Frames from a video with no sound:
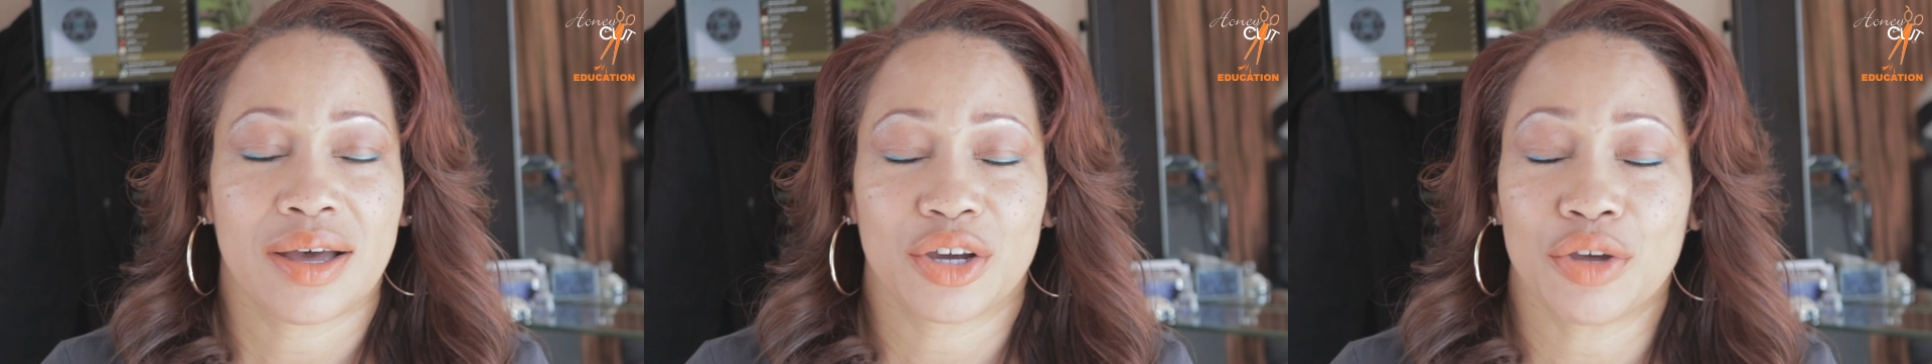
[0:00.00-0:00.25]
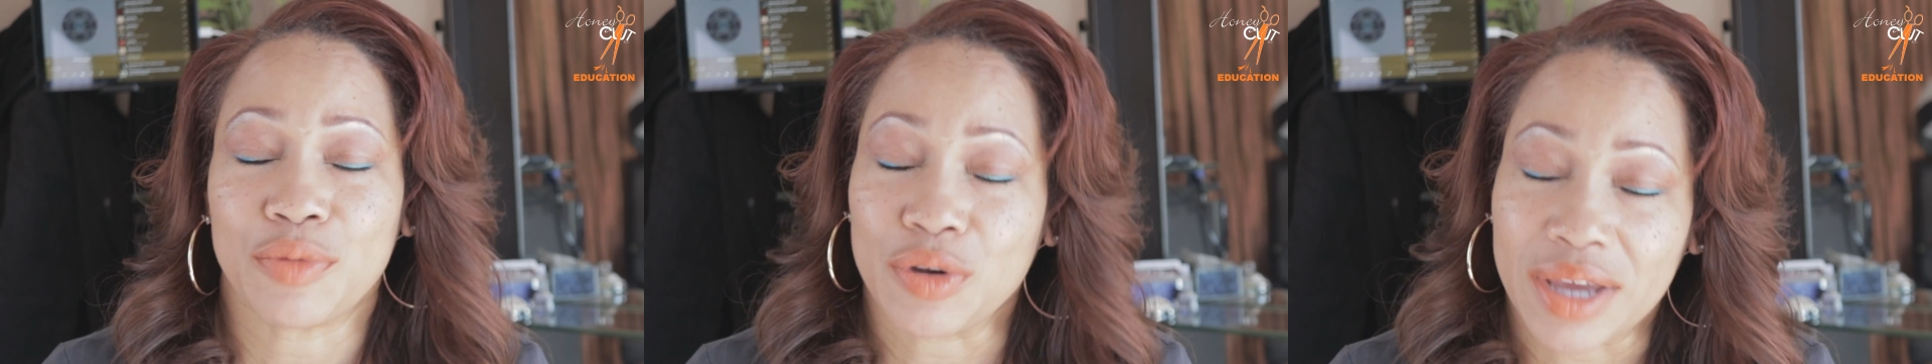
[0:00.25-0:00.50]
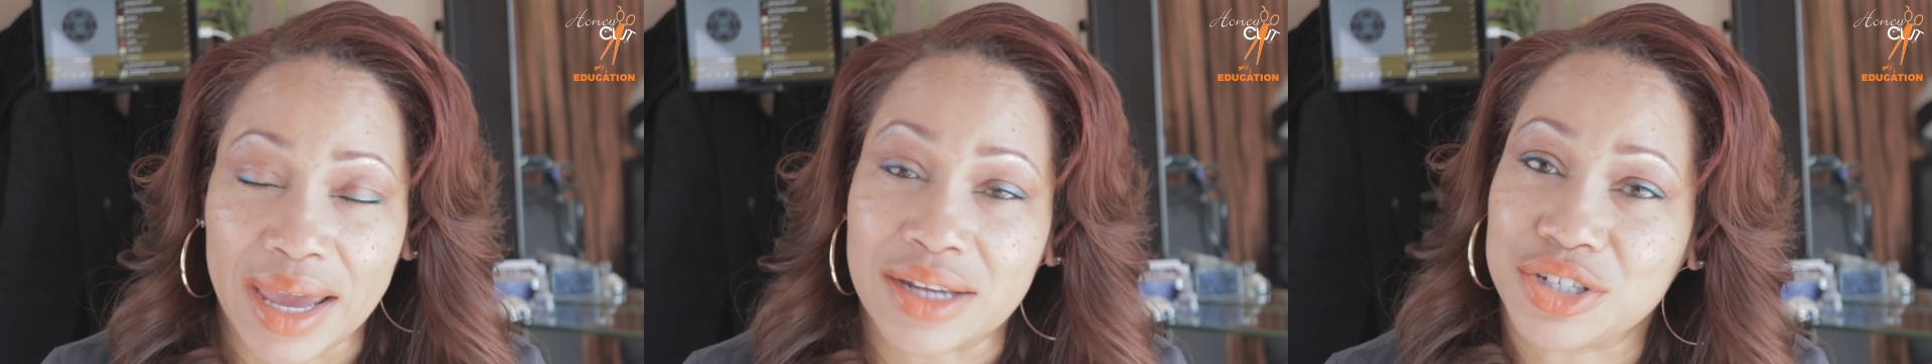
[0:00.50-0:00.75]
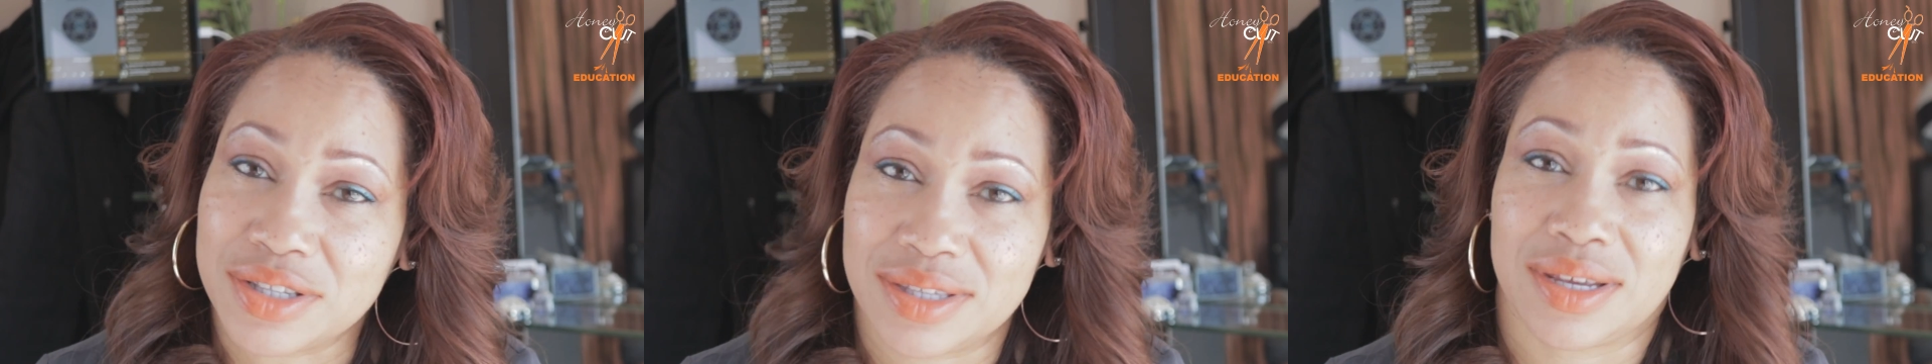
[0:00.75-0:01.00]
uh,
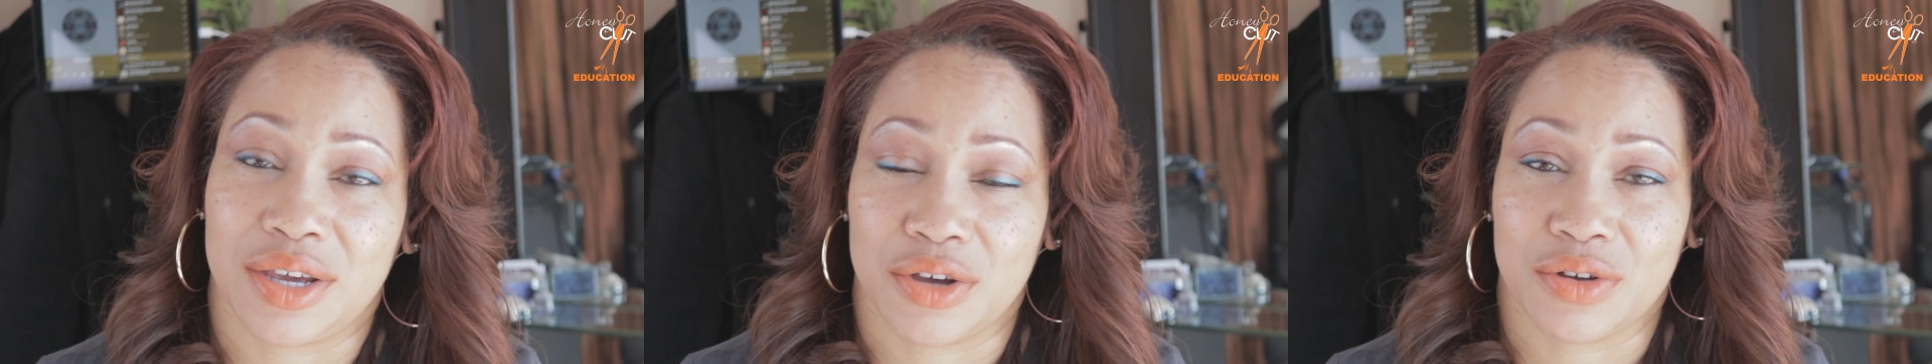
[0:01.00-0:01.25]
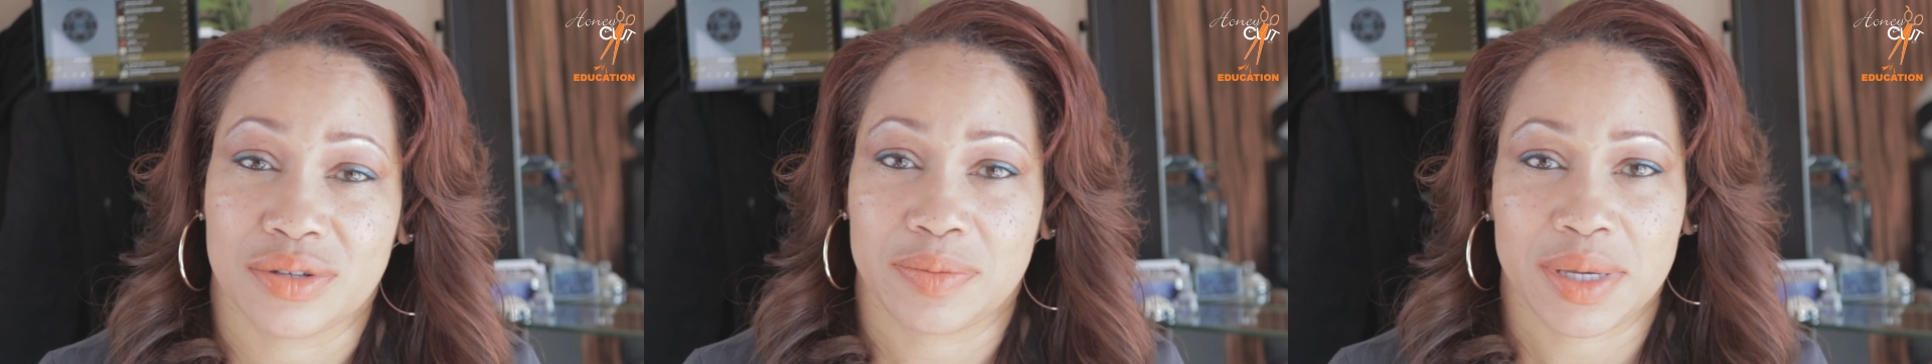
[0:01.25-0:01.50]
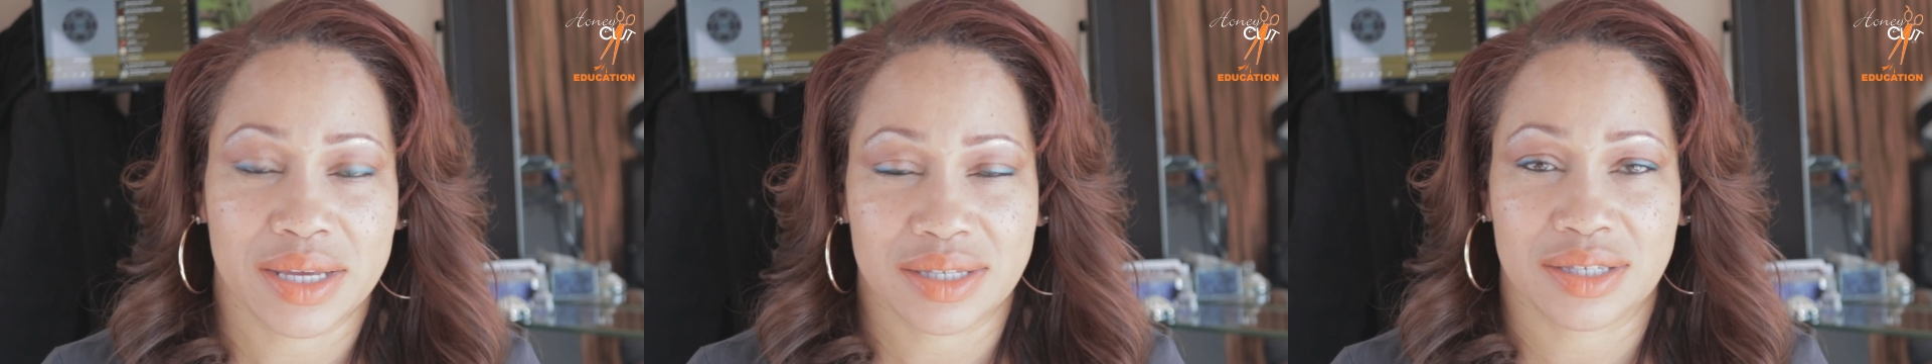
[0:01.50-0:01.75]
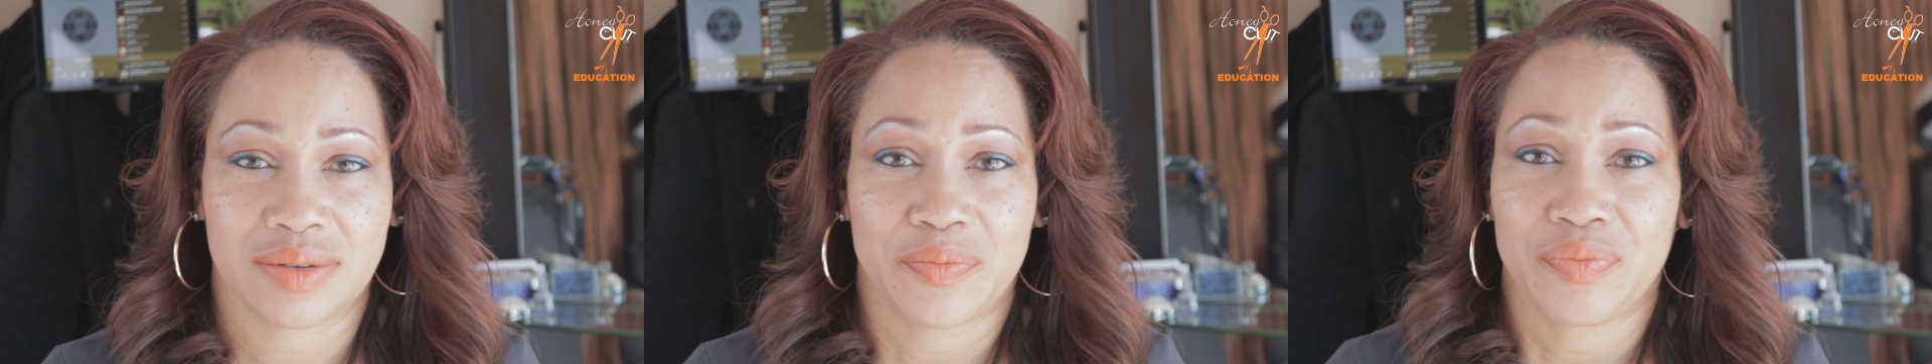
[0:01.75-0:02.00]
communication skills
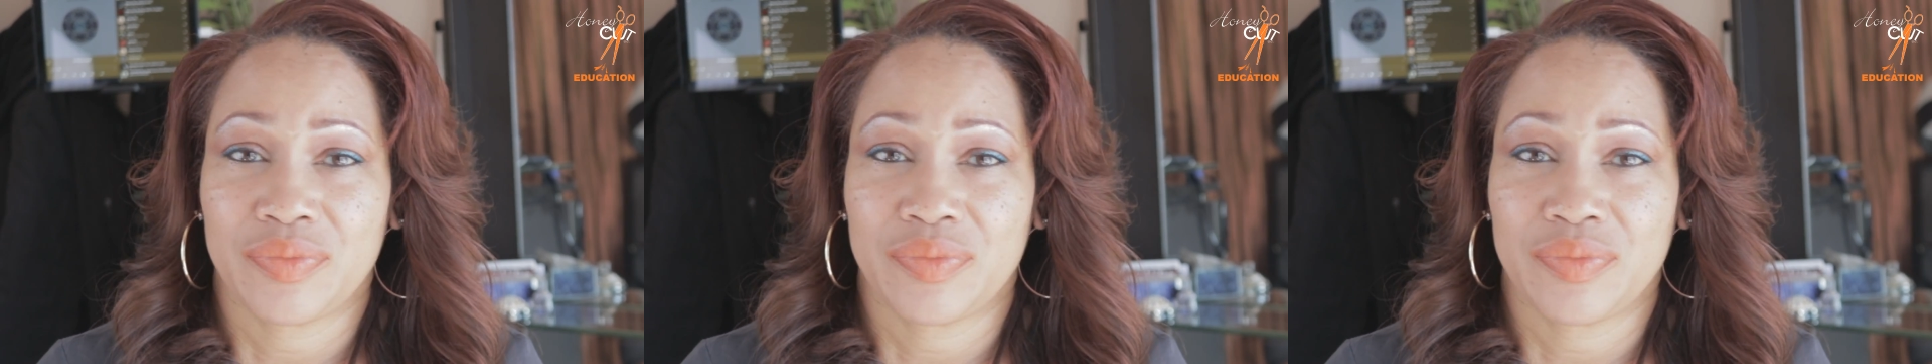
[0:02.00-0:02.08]
because